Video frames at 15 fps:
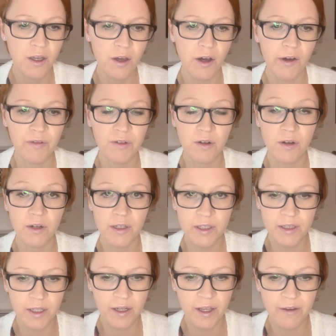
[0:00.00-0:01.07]
of
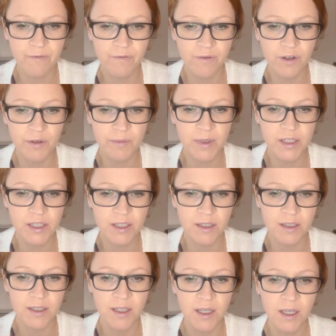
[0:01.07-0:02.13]
collected information,